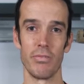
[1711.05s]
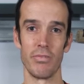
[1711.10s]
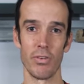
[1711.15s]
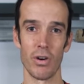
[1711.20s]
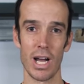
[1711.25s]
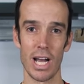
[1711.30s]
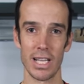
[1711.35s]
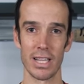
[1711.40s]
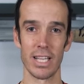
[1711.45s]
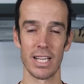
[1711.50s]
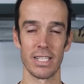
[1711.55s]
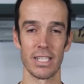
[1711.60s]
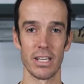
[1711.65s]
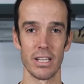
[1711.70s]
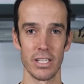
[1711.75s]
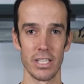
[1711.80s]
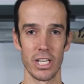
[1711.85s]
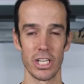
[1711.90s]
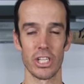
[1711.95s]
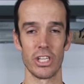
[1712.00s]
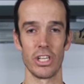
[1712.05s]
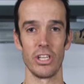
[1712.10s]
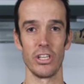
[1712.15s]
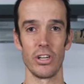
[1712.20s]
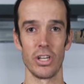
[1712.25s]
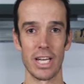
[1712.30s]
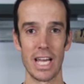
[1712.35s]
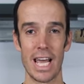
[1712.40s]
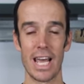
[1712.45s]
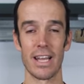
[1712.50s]
of your athletic conditioning, you
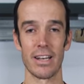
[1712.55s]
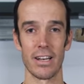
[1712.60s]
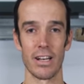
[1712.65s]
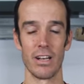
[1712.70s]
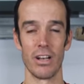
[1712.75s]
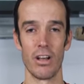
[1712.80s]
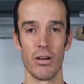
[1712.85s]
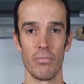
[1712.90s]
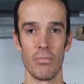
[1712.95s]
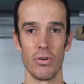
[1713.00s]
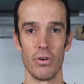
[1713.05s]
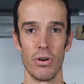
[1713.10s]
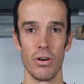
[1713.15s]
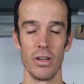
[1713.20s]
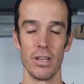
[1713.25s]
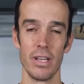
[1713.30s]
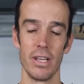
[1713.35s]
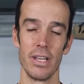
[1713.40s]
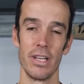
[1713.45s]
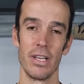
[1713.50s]
can handle a lot more.